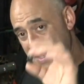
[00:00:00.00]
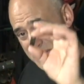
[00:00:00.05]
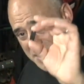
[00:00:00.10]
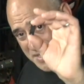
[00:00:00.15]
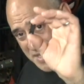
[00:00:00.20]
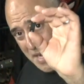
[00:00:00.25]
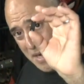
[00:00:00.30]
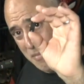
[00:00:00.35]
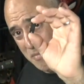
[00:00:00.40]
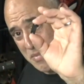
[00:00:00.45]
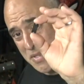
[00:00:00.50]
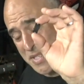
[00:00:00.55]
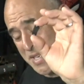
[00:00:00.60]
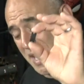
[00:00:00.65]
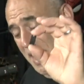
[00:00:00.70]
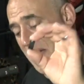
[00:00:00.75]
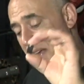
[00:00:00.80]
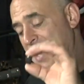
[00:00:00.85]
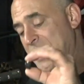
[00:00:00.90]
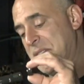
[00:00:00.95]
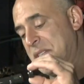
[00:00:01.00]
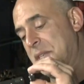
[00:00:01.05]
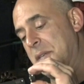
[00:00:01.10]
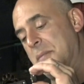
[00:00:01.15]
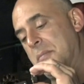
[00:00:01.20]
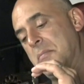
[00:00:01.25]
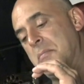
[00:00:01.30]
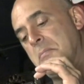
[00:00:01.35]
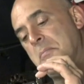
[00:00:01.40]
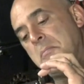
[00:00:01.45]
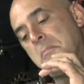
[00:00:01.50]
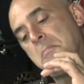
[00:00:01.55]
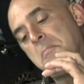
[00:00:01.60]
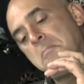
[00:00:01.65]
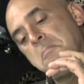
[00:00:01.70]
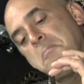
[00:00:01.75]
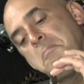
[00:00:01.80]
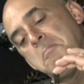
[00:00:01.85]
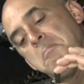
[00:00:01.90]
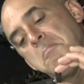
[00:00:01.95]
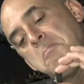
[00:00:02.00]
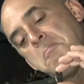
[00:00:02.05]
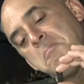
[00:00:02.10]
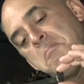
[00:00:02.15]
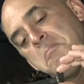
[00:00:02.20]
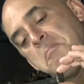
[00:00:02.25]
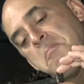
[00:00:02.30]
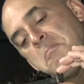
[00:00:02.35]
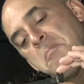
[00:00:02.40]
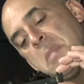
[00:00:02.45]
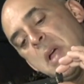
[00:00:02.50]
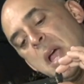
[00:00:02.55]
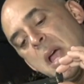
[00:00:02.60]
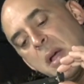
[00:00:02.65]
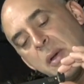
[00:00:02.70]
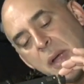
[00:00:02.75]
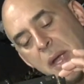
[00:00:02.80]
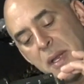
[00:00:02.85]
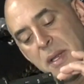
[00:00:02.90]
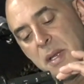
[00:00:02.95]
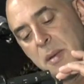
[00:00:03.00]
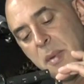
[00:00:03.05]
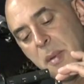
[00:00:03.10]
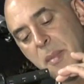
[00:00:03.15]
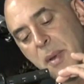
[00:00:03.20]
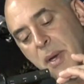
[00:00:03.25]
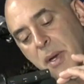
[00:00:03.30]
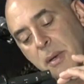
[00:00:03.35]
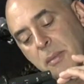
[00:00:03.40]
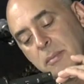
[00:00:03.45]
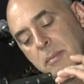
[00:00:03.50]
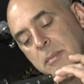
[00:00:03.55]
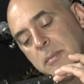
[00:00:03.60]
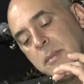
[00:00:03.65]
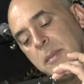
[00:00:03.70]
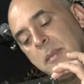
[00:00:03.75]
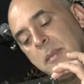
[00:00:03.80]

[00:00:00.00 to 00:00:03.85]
same size, okay, a little bit bigger,